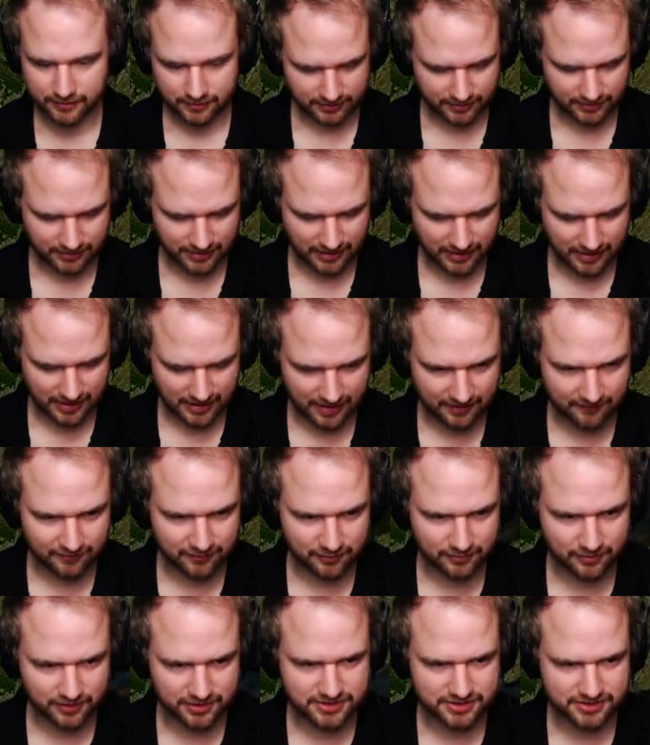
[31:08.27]
Nah,
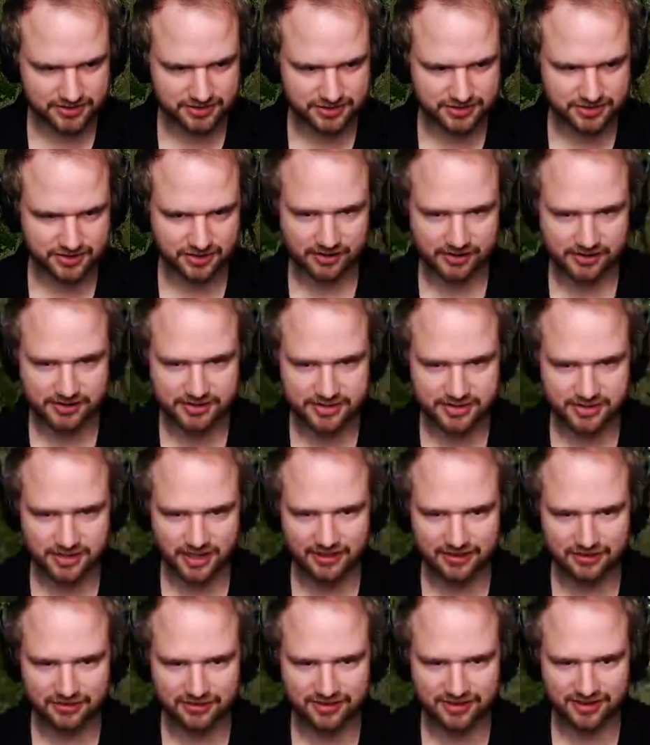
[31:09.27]
everyone just charge in.
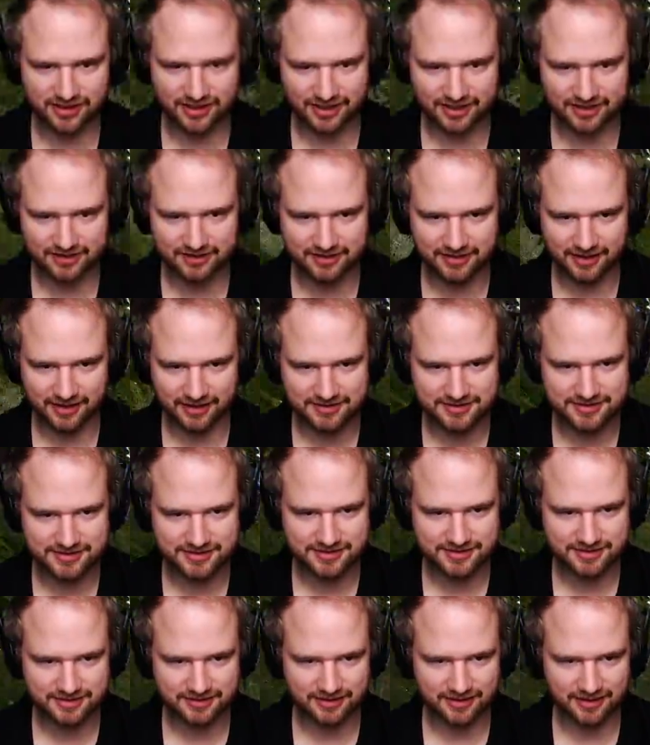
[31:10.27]
I don't like
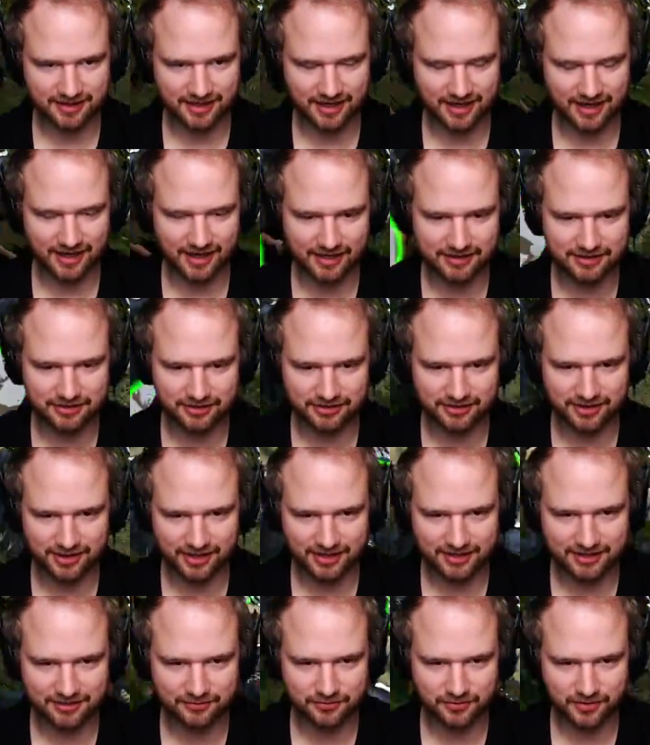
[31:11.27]
that. I don't
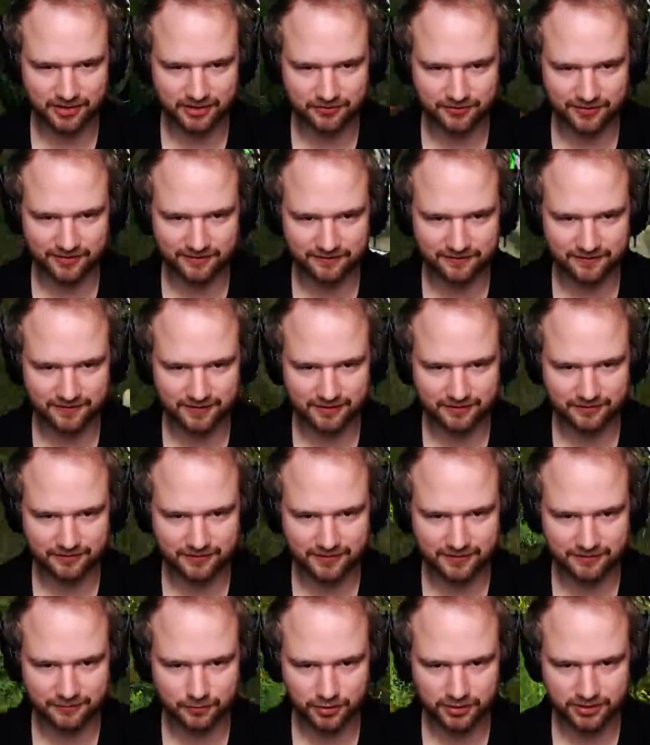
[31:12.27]
like it when
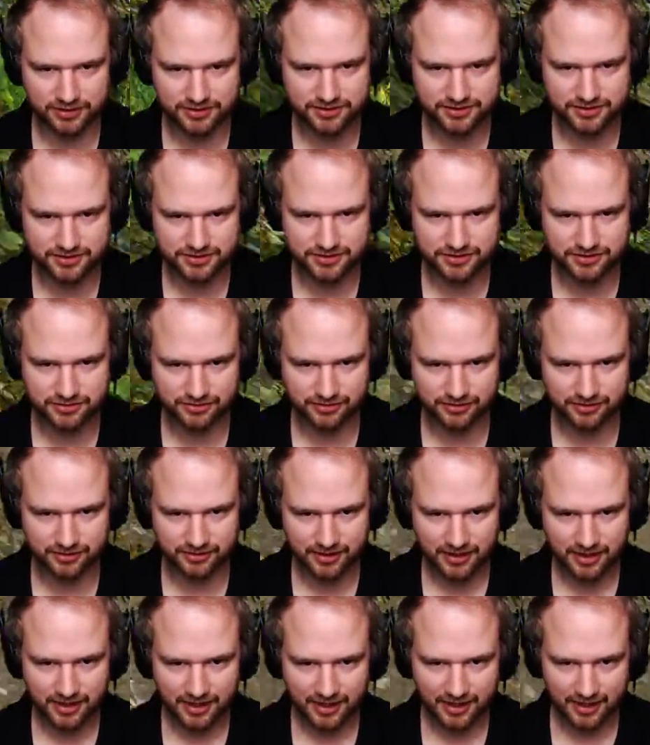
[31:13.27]
villages
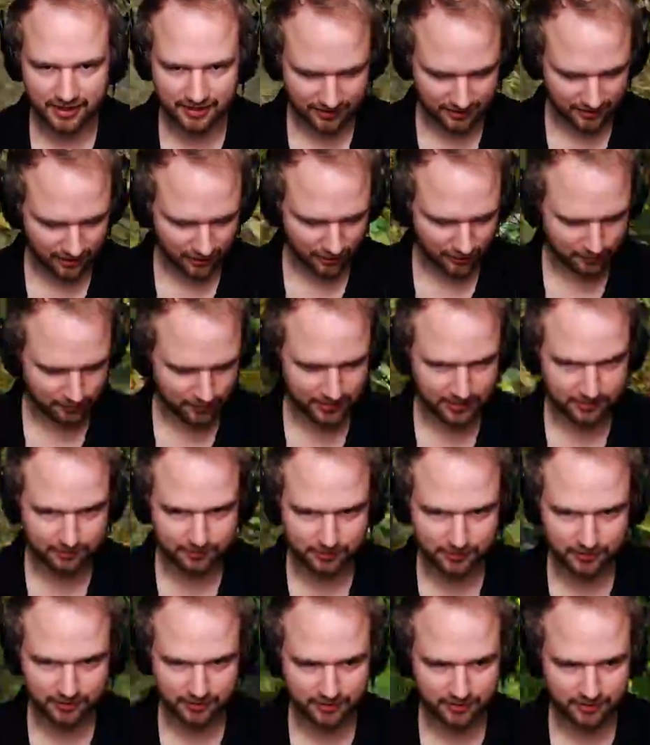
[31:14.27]
join. Hello,
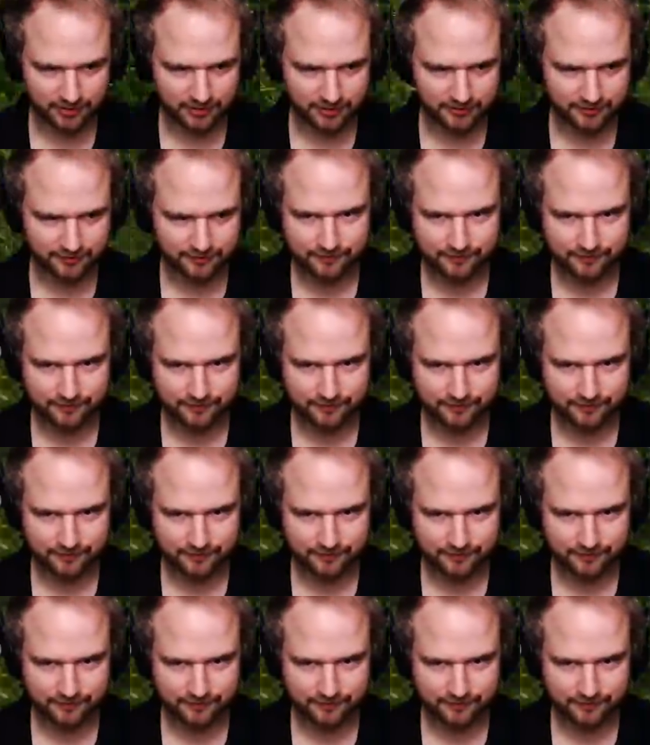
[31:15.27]
people!